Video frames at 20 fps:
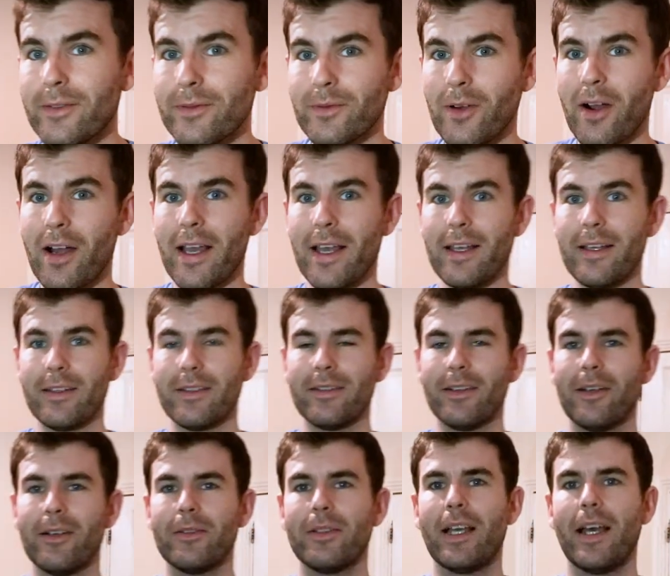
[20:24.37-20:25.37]
Right,
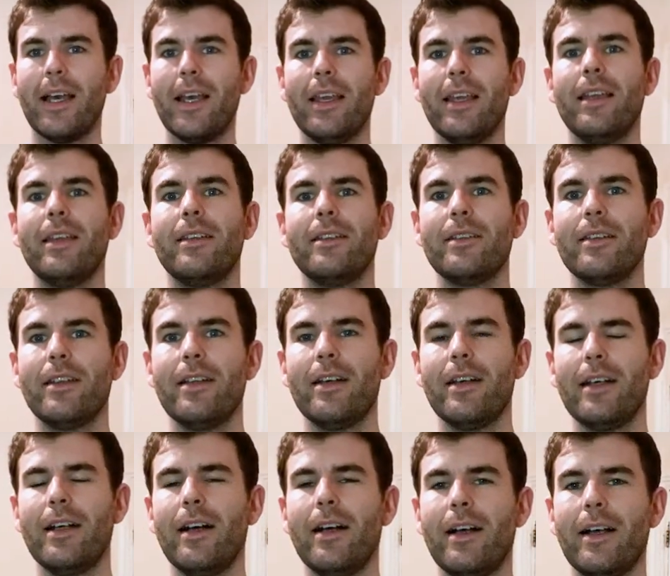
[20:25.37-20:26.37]
okay.
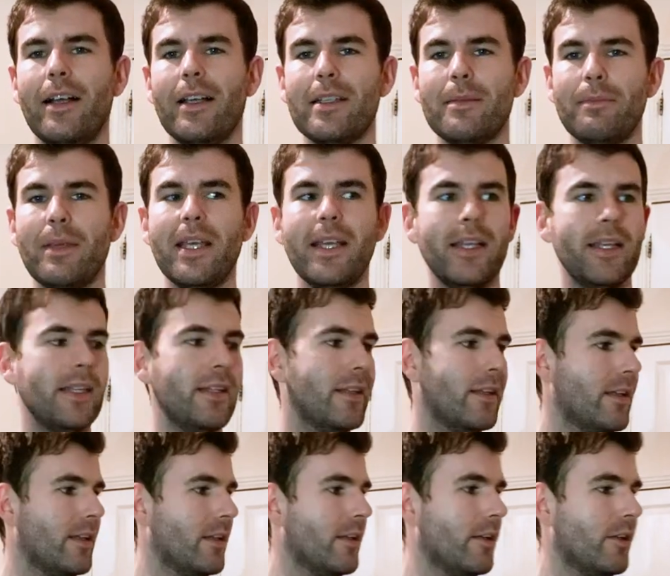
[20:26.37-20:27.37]
Uh, it's been
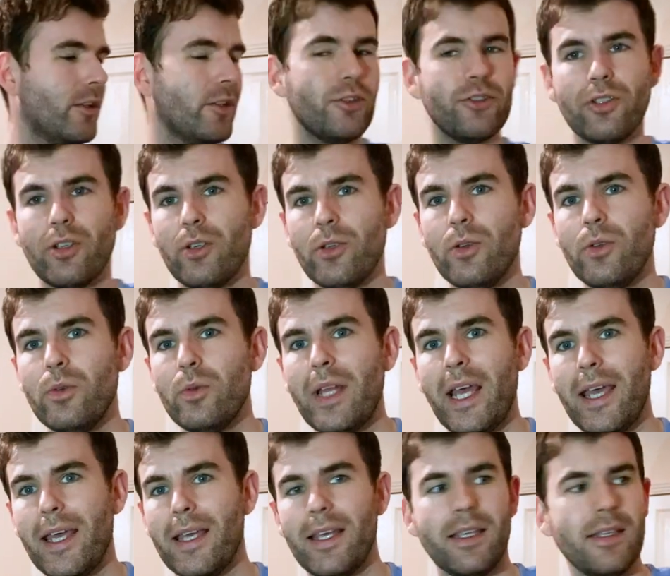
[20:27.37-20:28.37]
two
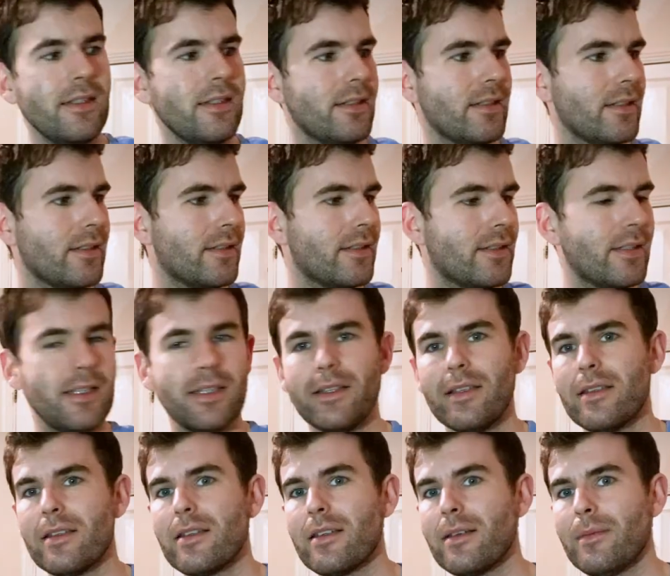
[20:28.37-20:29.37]
days
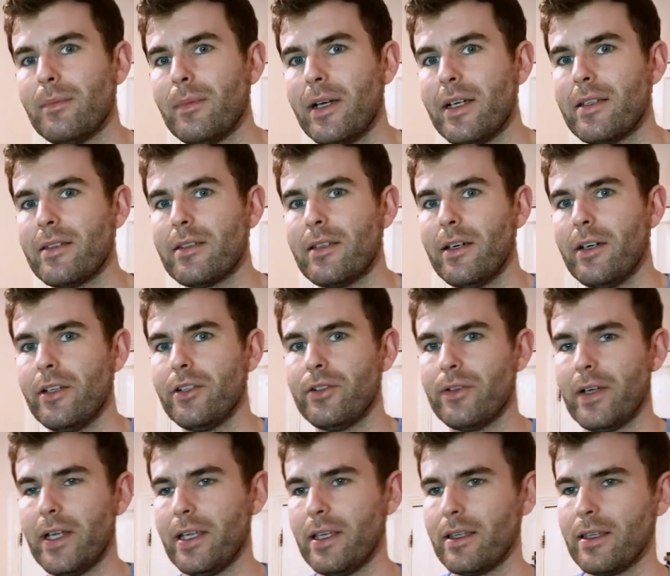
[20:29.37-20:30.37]
since my
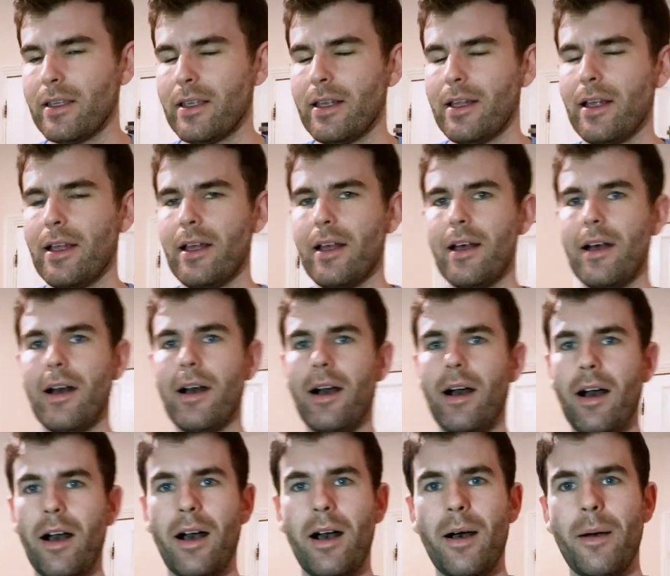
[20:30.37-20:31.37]
surgery,
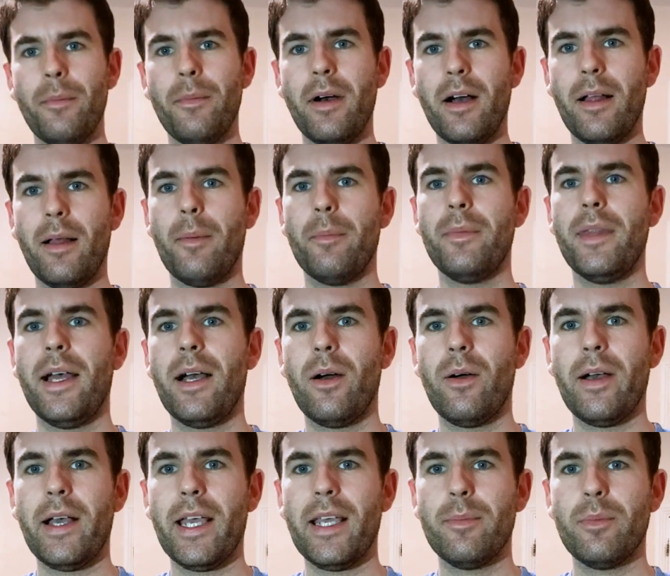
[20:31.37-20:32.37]
um, and I'm
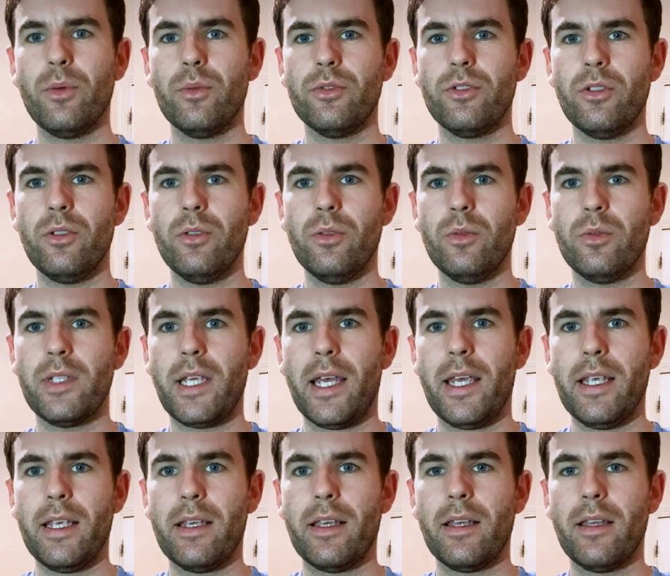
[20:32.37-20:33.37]
now able to
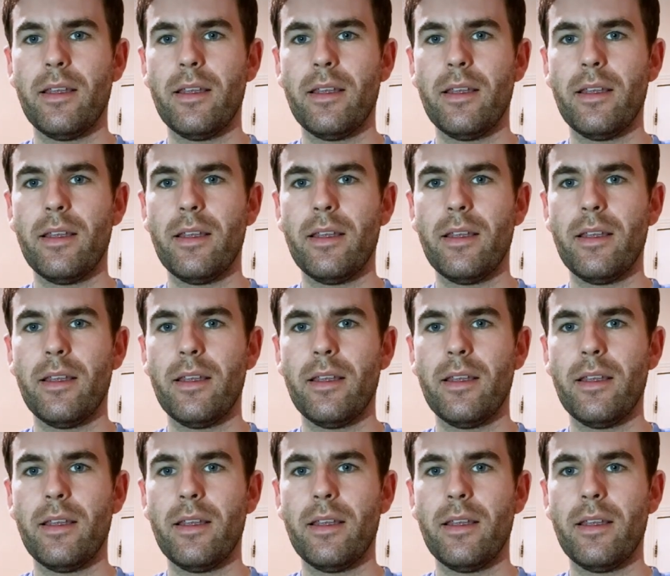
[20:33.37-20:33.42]
take